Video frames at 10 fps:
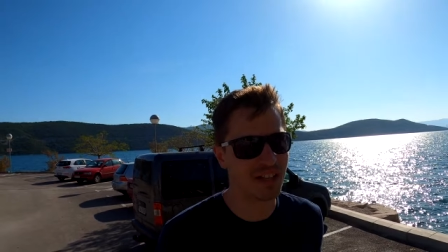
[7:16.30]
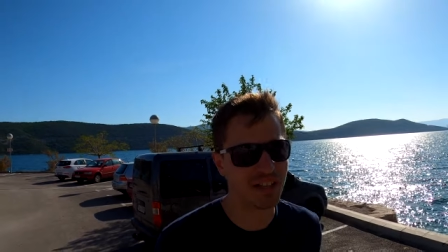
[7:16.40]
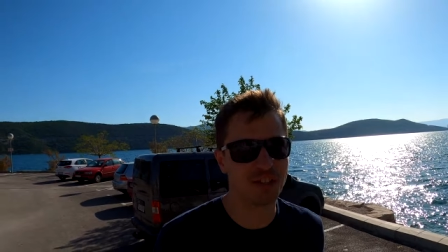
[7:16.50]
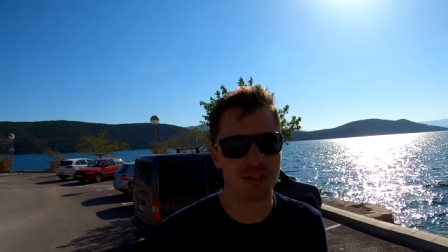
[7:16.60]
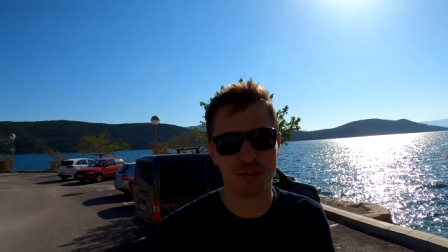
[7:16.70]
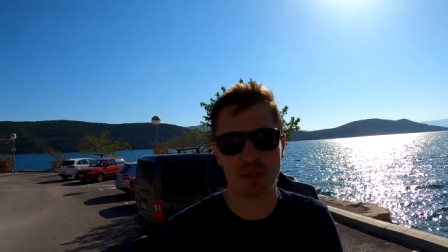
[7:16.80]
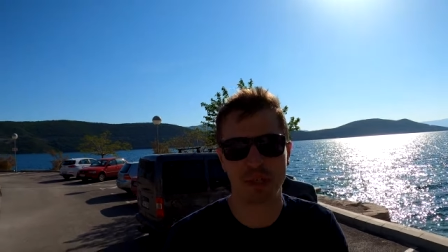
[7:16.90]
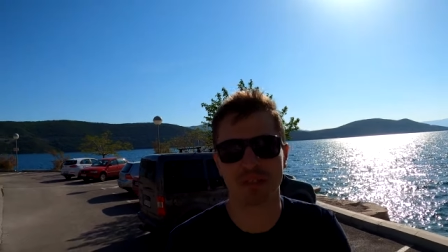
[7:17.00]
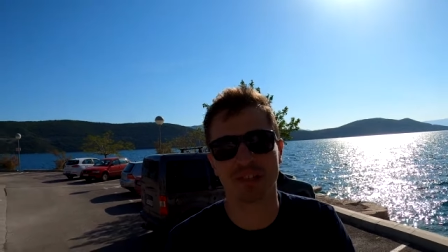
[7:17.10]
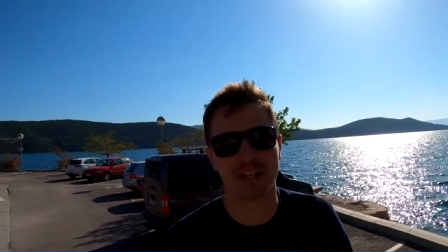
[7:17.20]
an issue
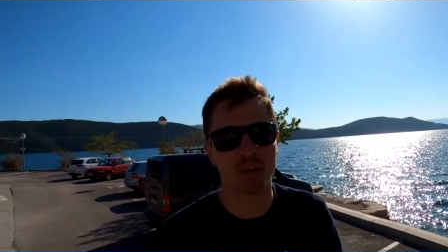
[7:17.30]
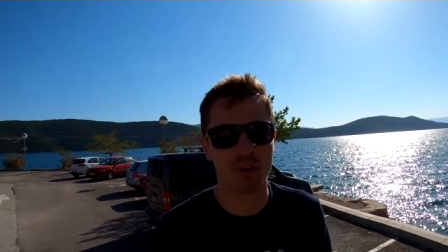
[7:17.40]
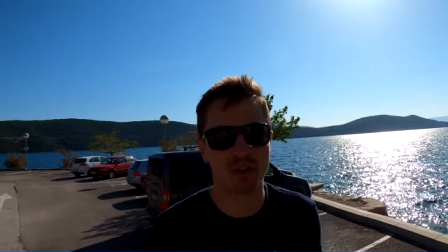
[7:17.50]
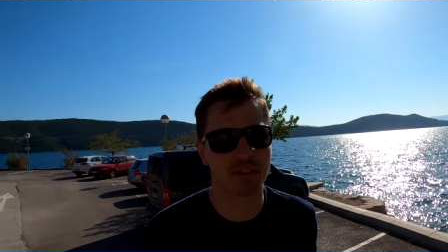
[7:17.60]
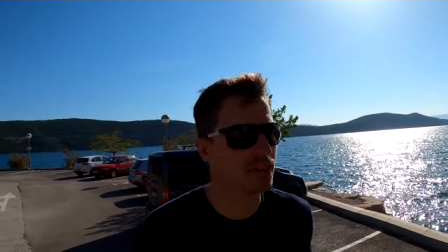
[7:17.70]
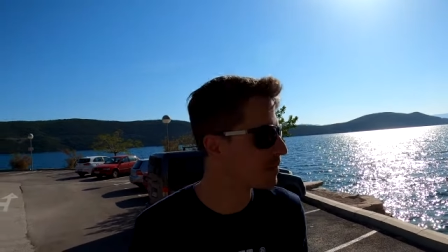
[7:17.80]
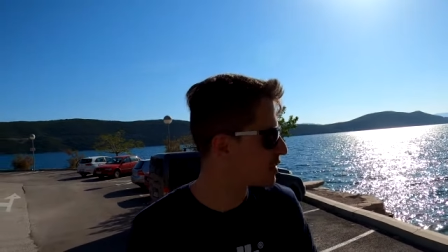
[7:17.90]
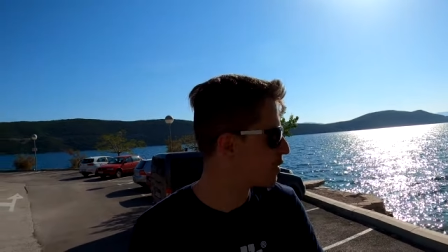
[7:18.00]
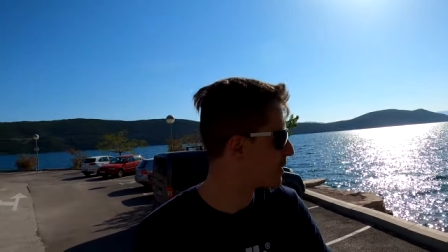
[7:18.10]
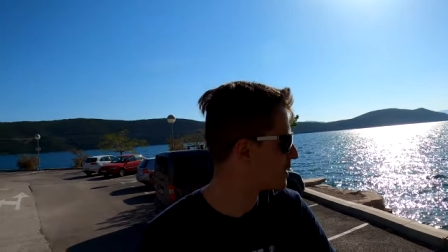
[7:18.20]
because like Croatians have
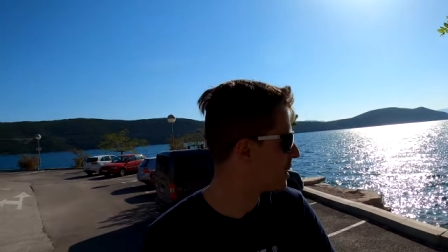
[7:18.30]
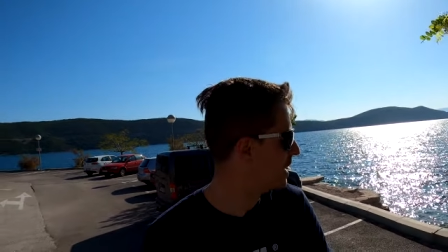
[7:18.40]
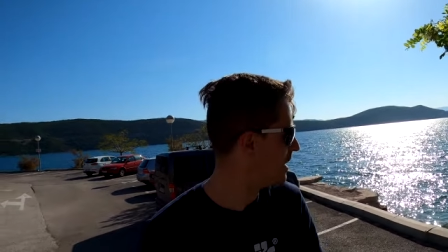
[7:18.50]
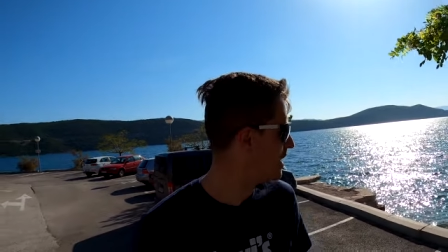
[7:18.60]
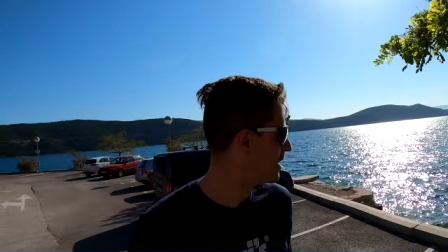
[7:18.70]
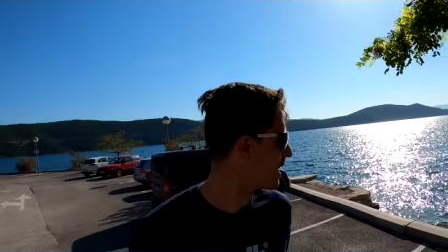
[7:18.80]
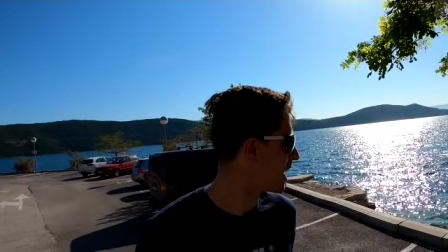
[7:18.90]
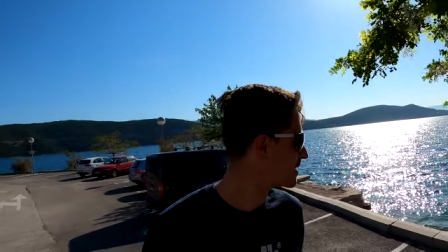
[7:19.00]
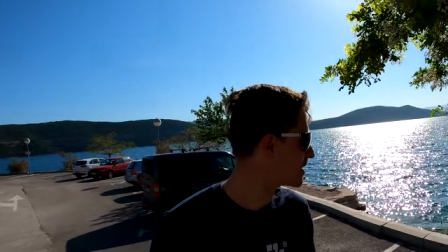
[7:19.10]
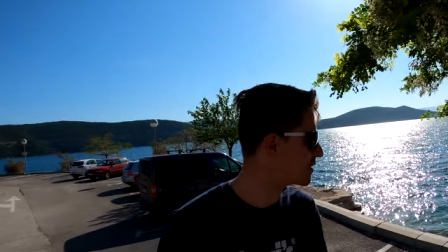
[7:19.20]
so much
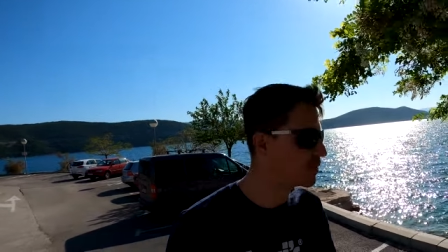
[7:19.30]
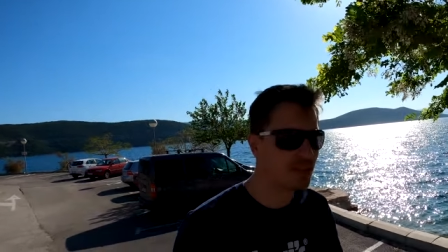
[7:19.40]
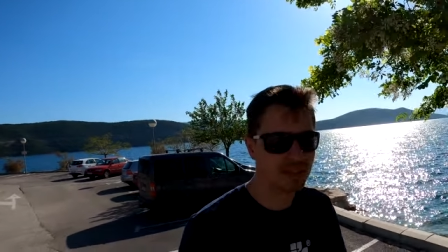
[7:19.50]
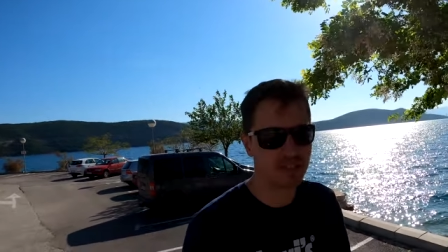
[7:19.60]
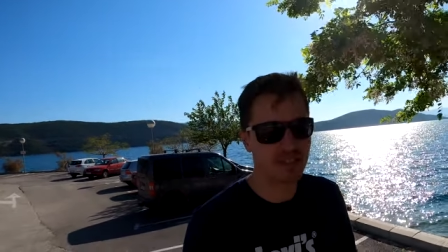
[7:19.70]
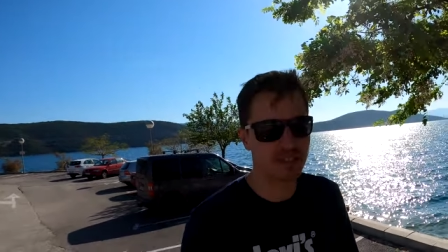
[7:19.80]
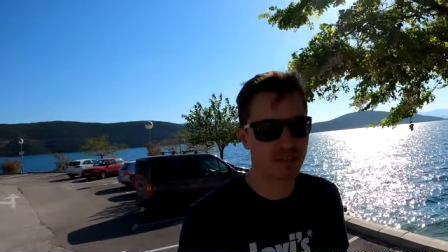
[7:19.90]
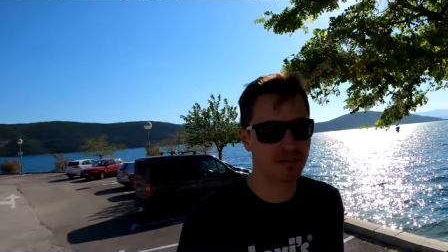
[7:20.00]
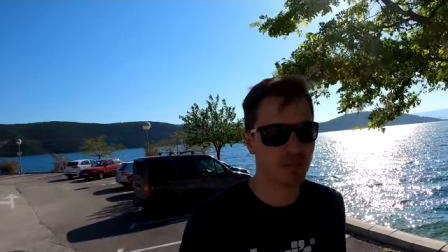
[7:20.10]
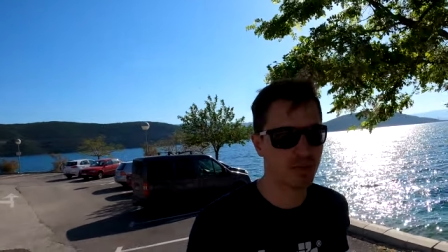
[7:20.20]
access to the sea
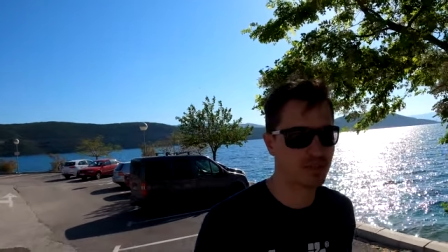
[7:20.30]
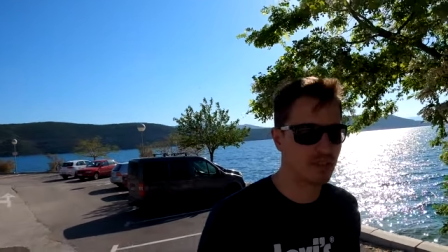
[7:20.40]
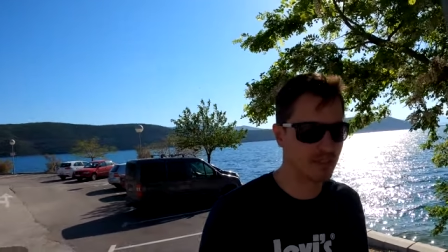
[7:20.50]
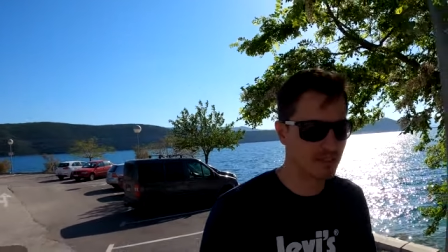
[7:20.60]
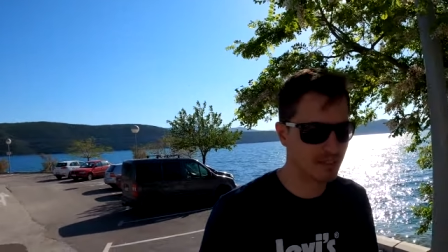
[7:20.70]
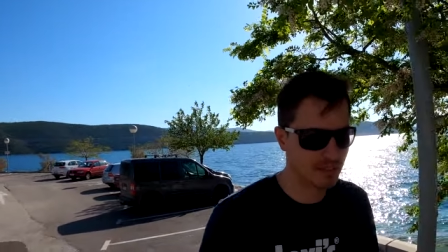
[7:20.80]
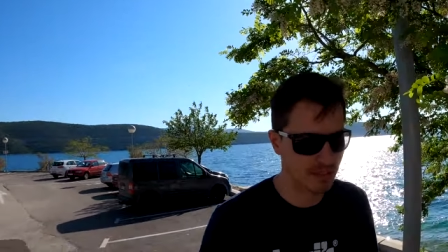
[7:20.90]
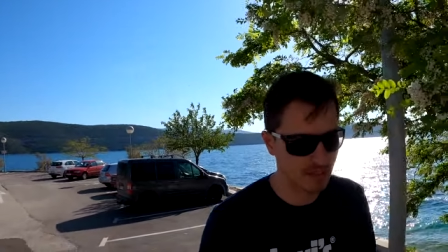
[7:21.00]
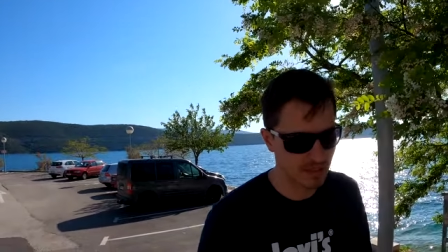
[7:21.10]
and Bosnians